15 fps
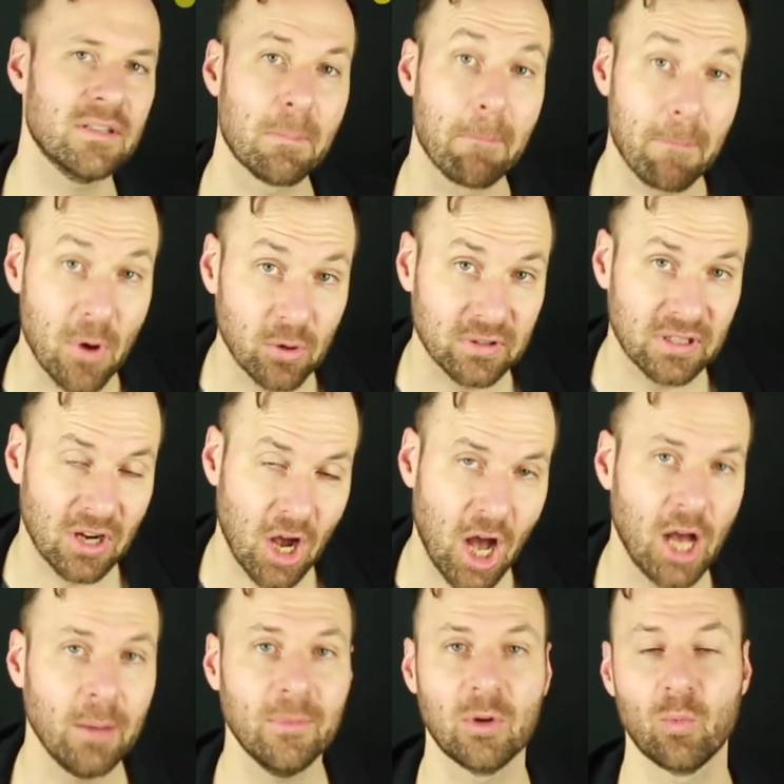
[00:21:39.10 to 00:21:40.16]
the most
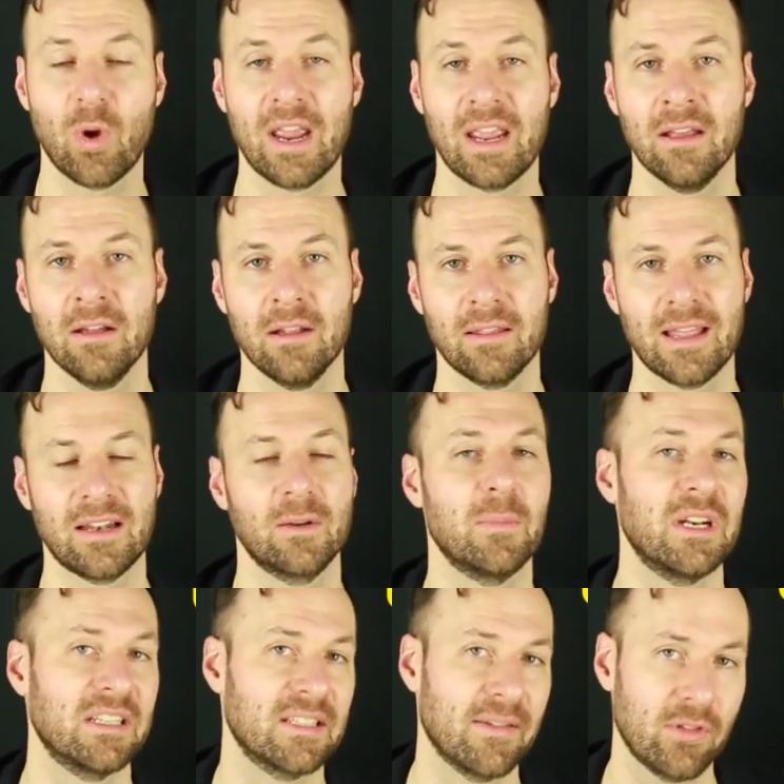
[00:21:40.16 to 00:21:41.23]
common way that
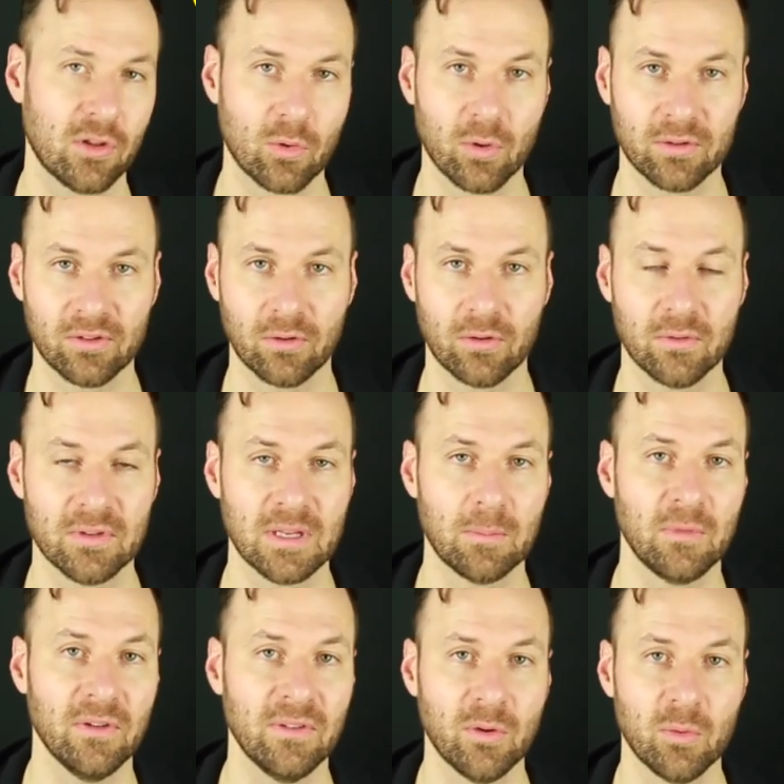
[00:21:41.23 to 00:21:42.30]
diminished 7th chords are used in
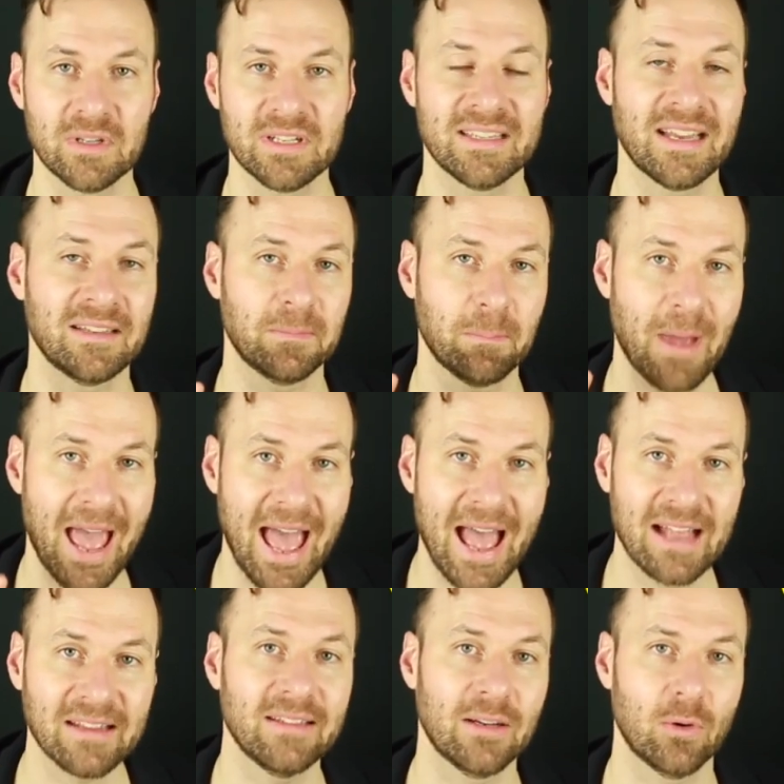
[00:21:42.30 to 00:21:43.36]
music, which is as
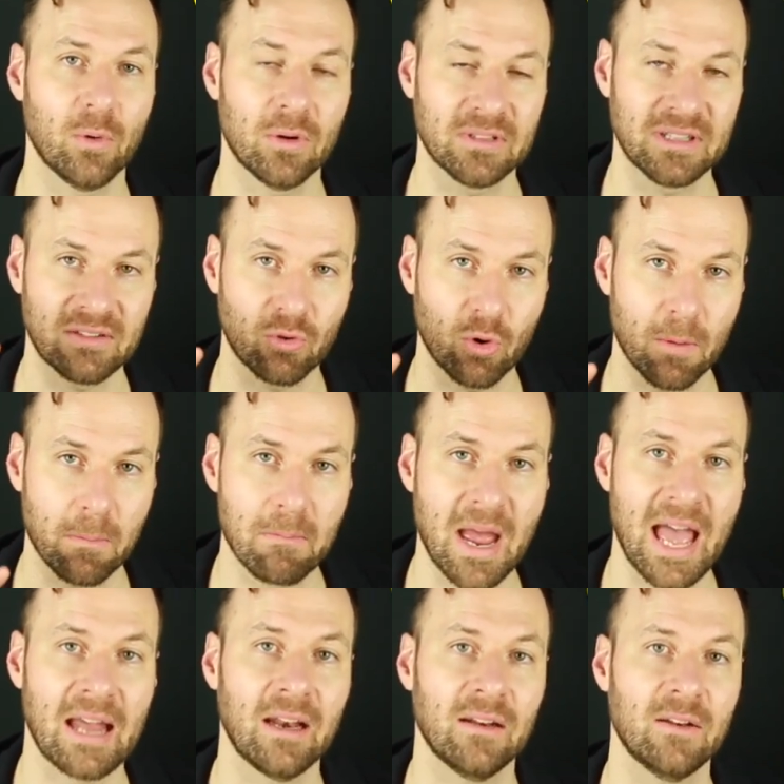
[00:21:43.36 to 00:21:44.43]
passing chords, as
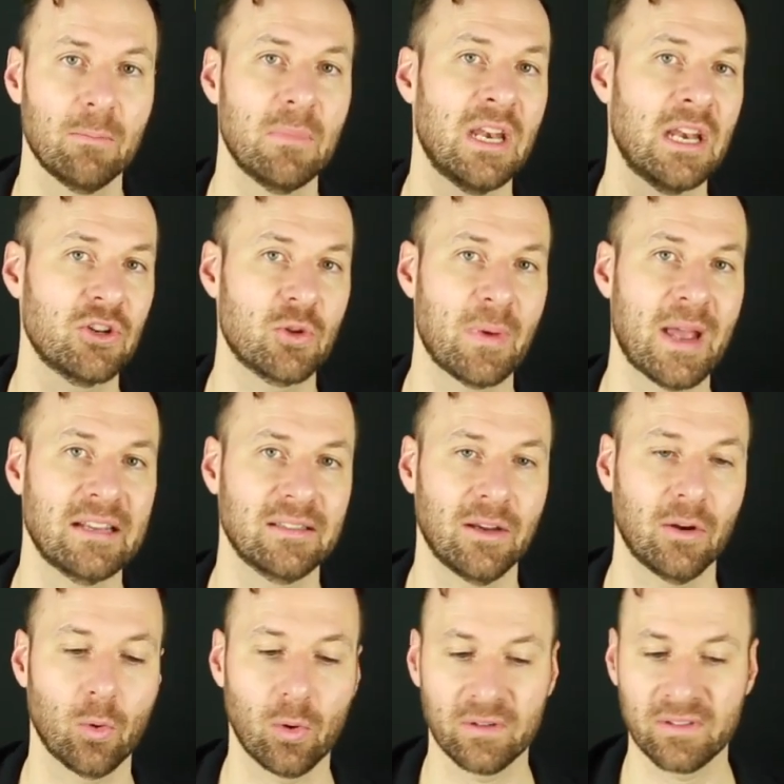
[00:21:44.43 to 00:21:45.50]
chromatic diminished
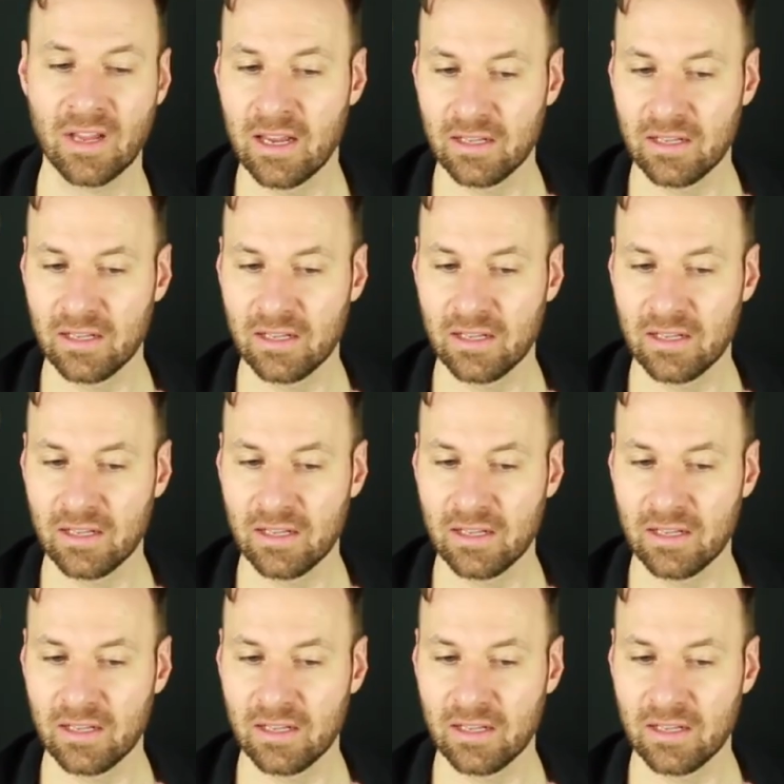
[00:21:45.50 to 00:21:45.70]
passing chords.